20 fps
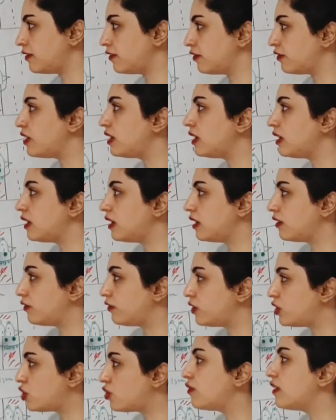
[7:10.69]

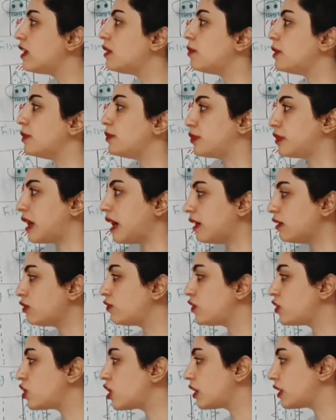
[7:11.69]
which will be brought,
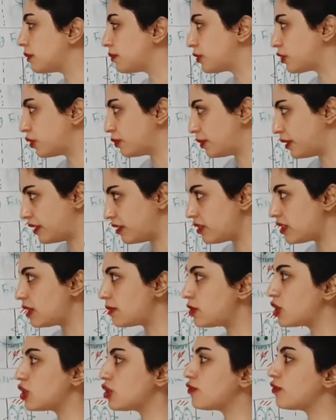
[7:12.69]
which are the
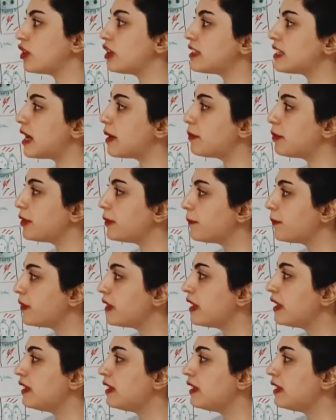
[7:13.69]
proprioceptions, for example,